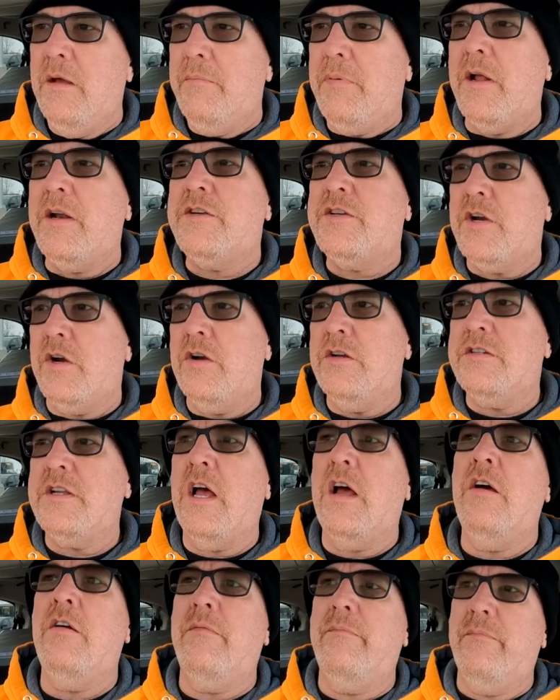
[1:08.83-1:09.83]
But it turns
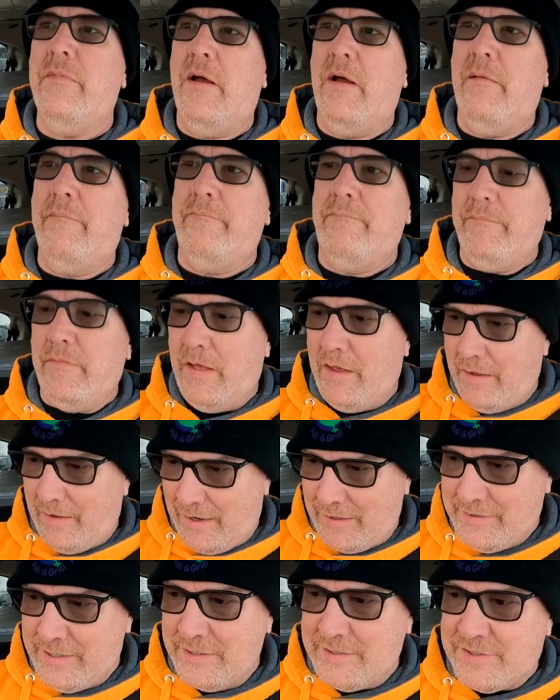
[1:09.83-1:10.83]
out
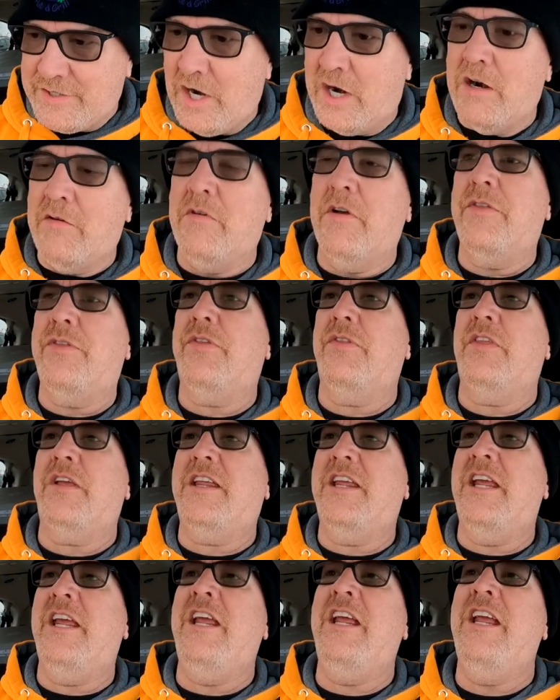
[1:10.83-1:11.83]
I did start it with the
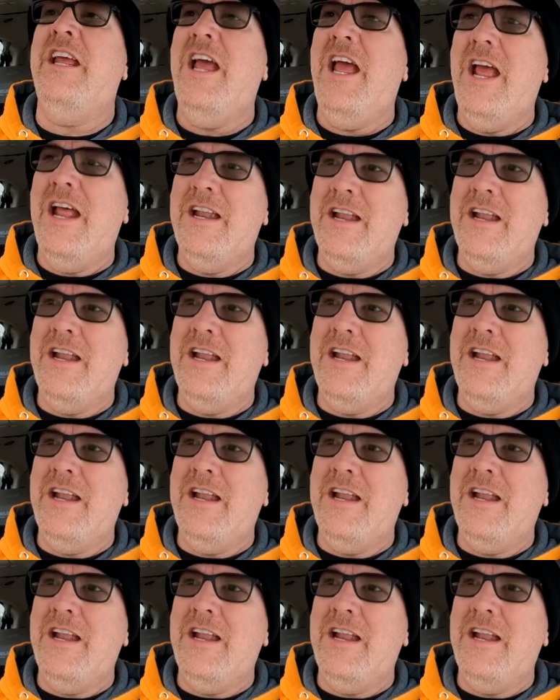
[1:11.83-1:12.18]
key.